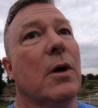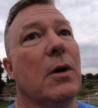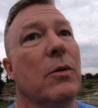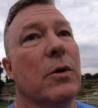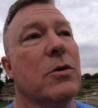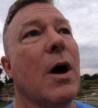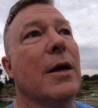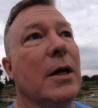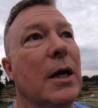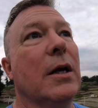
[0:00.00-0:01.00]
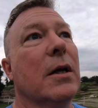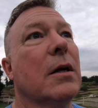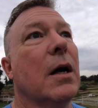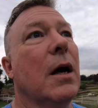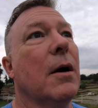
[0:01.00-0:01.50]
with trying to get it.
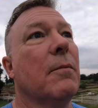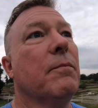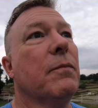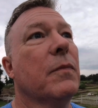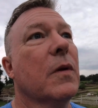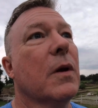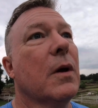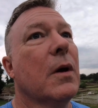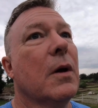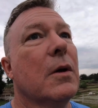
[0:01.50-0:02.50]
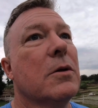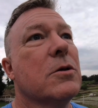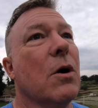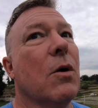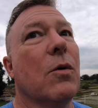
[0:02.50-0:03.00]

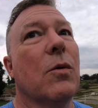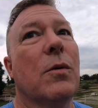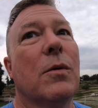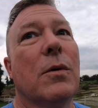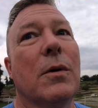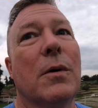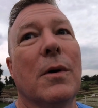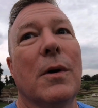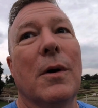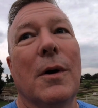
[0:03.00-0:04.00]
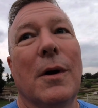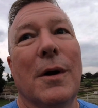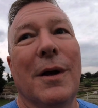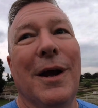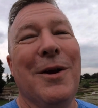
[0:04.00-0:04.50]
So
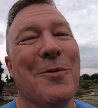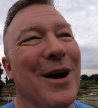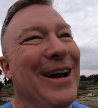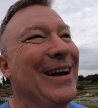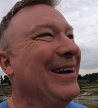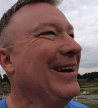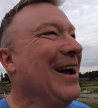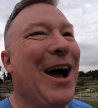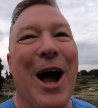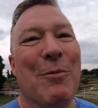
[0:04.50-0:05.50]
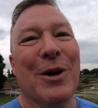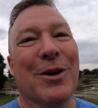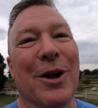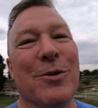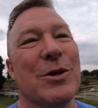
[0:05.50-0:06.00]
anyway, I'm going to
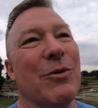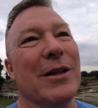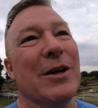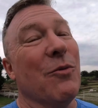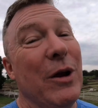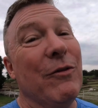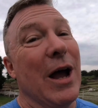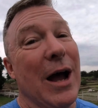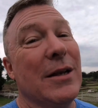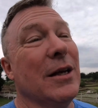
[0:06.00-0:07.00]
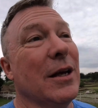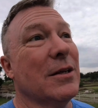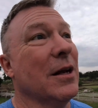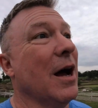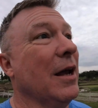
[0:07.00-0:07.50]
close it right there. We've got to get
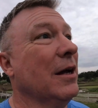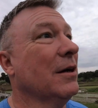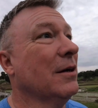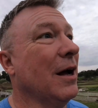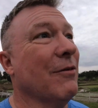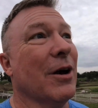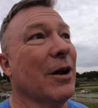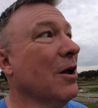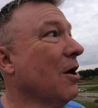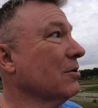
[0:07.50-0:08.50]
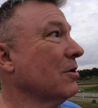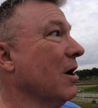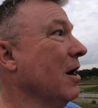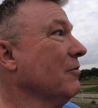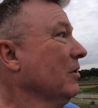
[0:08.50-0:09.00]
to Naiya. I've got a long
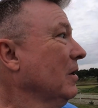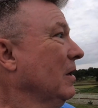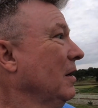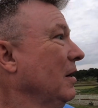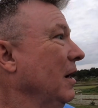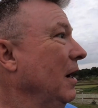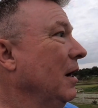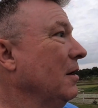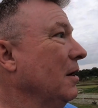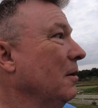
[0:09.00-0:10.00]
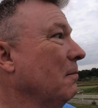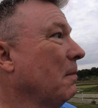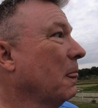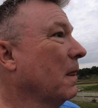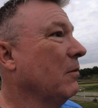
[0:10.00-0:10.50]
drive, and
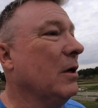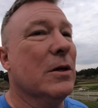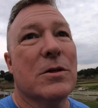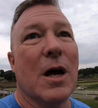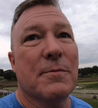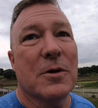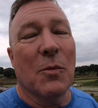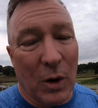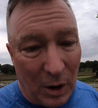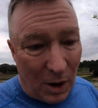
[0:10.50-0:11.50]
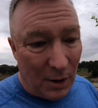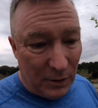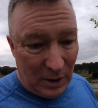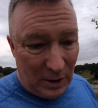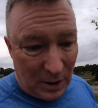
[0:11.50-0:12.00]
we need to stop somewhere
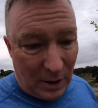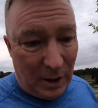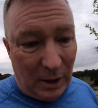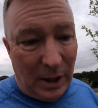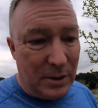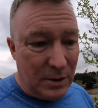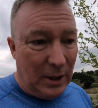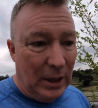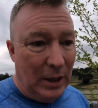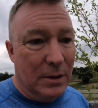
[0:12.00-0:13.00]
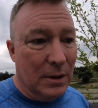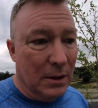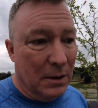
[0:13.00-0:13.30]
along the inlegs to eat and